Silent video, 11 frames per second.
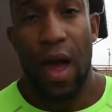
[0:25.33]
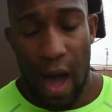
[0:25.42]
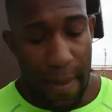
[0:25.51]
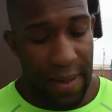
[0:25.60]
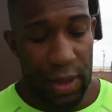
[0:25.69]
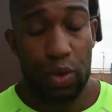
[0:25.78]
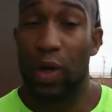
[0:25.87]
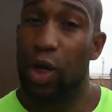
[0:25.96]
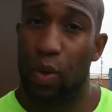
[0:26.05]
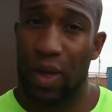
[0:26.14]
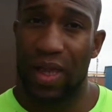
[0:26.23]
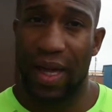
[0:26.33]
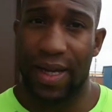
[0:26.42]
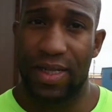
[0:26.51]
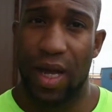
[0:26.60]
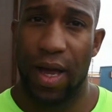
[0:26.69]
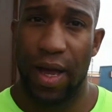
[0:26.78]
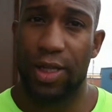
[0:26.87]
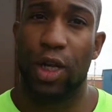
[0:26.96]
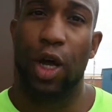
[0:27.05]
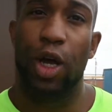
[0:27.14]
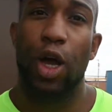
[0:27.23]
It means really three things. It's
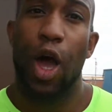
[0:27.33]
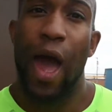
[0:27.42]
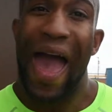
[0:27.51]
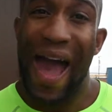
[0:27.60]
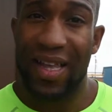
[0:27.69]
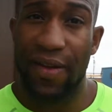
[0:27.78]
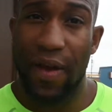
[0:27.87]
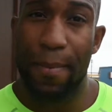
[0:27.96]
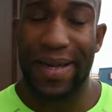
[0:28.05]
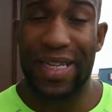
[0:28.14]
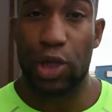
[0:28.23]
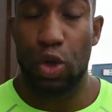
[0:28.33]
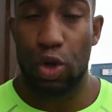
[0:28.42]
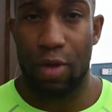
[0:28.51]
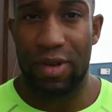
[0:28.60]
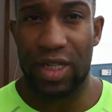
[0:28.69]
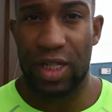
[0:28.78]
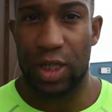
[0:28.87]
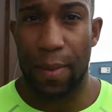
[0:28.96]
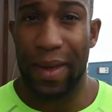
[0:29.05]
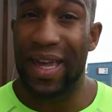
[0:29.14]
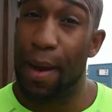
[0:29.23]
going to activate my central nervous
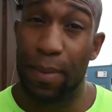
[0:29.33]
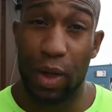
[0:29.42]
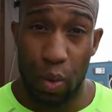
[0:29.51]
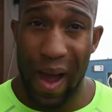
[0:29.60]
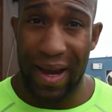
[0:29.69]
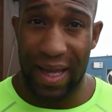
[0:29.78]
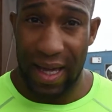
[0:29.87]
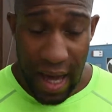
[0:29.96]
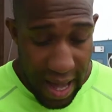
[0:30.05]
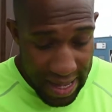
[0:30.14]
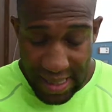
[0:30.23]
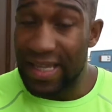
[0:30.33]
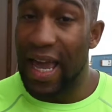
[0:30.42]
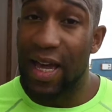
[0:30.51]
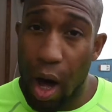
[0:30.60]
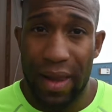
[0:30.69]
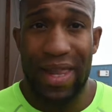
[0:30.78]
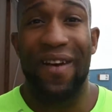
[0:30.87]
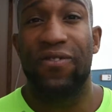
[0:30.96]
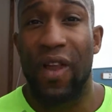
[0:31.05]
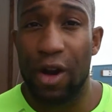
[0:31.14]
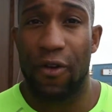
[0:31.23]
system and get me ready to take on that
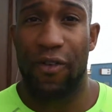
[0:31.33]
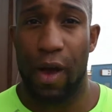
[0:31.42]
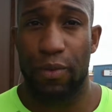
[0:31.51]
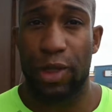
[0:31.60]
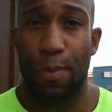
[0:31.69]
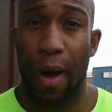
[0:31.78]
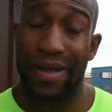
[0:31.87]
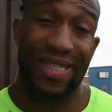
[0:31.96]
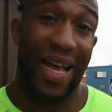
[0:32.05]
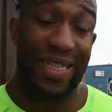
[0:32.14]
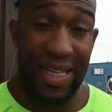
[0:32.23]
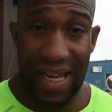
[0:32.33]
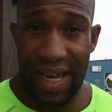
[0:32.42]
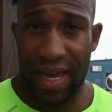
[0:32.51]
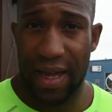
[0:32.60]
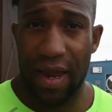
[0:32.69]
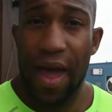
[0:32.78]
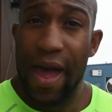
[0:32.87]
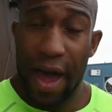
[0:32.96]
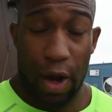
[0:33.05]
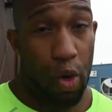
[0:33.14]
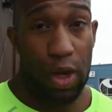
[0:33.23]
flight or flight response that's needed
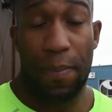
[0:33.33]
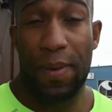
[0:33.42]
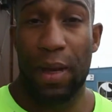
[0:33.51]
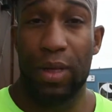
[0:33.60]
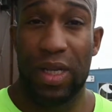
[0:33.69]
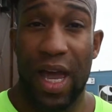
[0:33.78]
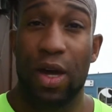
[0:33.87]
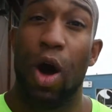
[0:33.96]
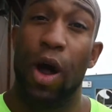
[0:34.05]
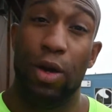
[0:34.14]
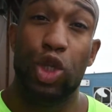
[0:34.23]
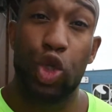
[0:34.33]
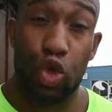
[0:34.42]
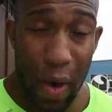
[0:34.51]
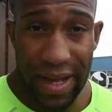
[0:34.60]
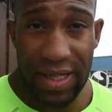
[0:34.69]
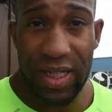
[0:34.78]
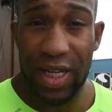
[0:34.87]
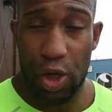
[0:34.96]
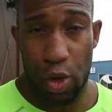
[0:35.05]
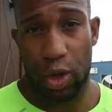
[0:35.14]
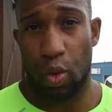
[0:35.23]
in order to be able to take on stress
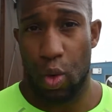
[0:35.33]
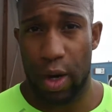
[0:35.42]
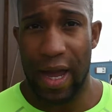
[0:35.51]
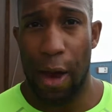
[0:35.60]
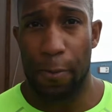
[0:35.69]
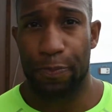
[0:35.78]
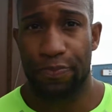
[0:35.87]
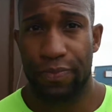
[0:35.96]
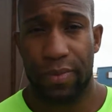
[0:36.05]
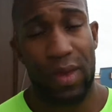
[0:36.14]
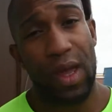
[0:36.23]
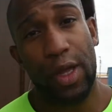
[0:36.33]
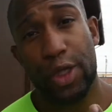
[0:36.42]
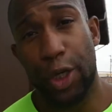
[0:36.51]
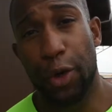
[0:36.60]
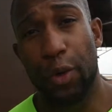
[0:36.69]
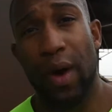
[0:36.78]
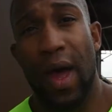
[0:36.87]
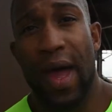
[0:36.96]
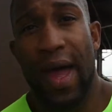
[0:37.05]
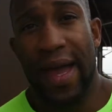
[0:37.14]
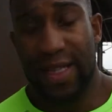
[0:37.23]
during the workout. 2,
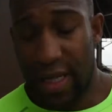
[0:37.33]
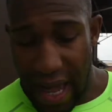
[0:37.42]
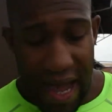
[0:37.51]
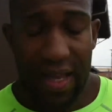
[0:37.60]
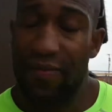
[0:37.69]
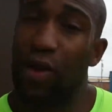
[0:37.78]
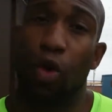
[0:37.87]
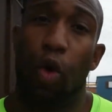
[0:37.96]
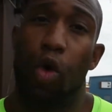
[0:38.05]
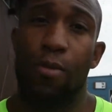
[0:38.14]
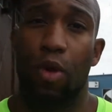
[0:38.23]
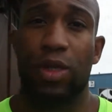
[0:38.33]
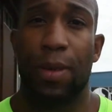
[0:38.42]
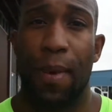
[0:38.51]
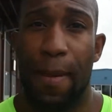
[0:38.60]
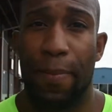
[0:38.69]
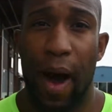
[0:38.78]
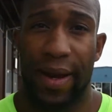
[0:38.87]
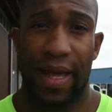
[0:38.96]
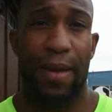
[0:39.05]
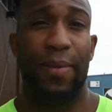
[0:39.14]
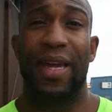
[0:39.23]
it's going to activate the hormones in my
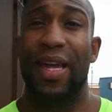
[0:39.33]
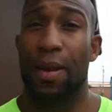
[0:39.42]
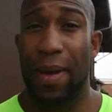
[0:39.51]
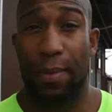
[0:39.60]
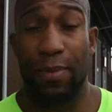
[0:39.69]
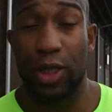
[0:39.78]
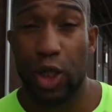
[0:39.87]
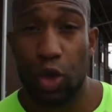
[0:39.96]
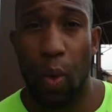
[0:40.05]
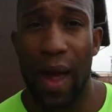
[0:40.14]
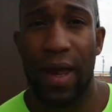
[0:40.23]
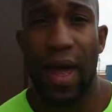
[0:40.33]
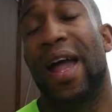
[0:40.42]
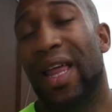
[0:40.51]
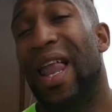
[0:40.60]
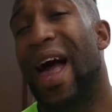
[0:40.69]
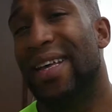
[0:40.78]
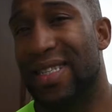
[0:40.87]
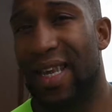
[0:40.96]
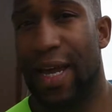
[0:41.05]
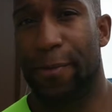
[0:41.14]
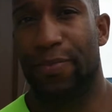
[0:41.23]
body and begin to make me sweat. And the last
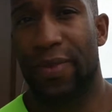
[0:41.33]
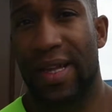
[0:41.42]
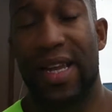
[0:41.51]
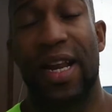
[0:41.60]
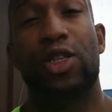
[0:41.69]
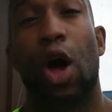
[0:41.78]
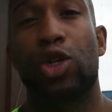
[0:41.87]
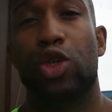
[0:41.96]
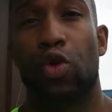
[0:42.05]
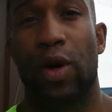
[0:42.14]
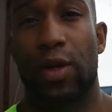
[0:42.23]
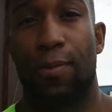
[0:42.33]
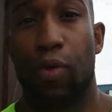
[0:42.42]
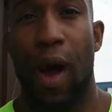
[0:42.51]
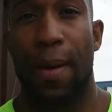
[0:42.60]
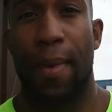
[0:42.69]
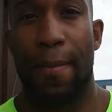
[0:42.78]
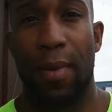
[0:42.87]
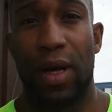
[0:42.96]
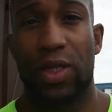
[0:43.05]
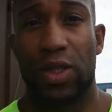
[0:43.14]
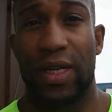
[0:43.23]
thing is that it's also going to prime my
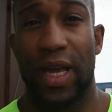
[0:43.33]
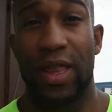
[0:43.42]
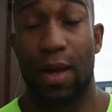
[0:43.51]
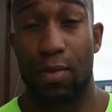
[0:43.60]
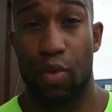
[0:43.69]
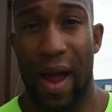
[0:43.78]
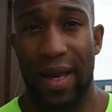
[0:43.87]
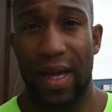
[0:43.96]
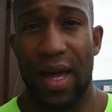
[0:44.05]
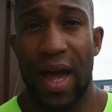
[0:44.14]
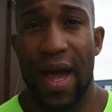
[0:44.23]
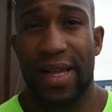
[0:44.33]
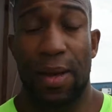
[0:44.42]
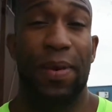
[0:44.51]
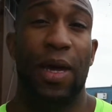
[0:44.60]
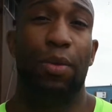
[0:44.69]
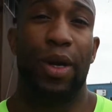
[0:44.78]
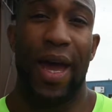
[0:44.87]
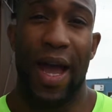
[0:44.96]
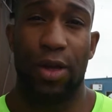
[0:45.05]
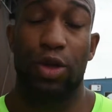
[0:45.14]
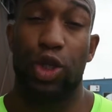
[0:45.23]
muscles and get them ready to be able to
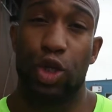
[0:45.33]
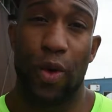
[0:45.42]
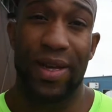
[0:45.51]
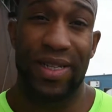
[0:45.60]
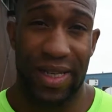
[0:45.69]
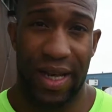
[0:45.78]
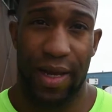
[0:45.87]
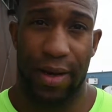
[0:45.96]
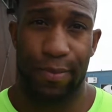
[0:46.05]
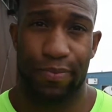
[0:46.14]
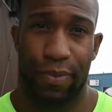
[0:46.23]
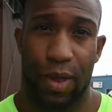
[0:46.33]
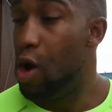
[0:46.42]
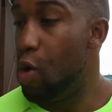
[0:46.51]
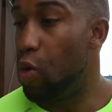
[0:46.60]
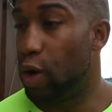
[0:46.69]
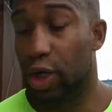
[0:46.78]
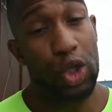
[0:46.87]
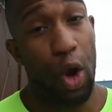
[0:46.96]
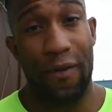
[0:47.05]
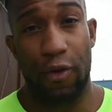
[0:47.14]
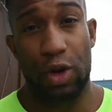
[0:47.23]
handle the stress needed. We're going to
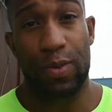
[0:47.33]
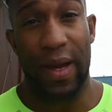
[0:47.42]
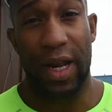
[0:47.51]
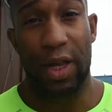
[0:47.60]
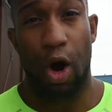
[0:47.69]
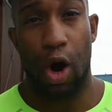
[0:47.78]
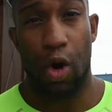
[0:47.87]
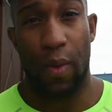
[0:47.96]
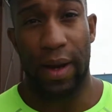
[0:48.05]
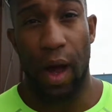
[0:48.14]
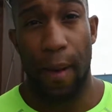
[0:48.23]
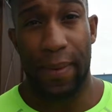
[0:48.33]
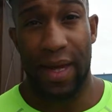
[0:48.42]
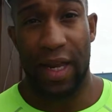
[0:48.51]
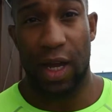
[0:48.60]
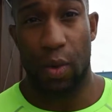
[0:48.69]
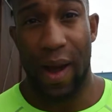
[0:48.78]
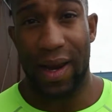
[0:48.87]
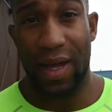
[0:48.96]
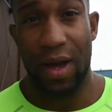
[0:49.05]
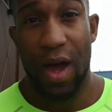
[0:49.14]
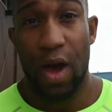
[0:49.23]
start first by getting the heart rate up and getting it
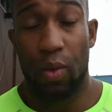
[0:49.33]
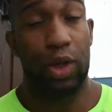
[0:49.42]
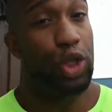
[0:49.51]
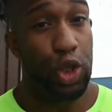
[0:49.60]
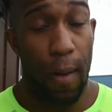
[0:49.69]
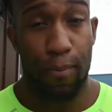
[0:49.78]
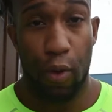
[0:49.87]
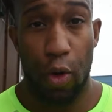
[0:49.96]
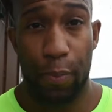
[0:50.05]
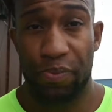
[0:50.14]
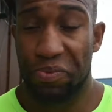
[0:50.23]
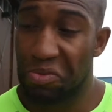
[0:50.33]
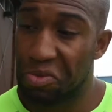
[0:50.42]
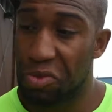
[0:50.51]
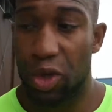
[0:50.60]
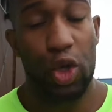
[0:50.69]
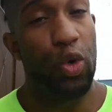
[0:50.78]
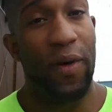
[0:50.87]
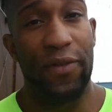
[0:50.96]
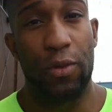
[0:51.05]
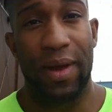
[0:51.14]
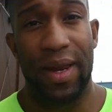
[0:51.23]
ready with a jump rope, do a
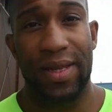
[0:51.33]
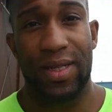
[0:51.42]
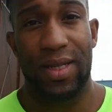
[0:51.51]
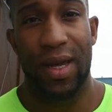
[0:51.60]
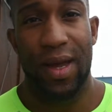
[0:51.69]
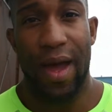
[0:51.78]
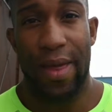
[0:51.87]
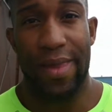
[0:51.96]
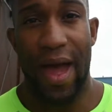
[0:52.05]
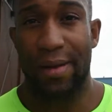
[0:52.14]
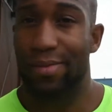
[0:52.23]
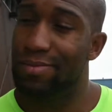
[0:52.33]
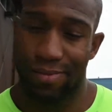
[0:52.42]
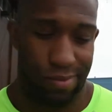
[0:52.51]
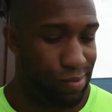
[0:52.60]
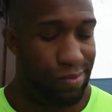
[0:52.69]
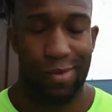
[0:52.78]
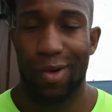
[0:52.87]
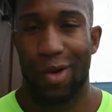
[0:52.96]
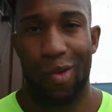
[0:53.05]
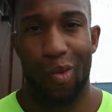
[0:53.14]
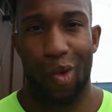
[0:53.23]
few minutes, and then
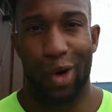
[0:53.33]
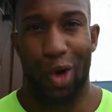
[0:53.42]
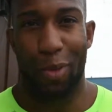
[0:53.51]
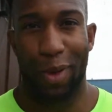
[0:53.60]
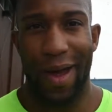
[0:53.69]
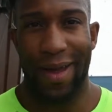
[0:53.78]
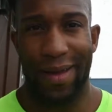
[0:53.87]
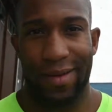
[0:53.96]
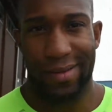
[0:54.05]
we're going to go play.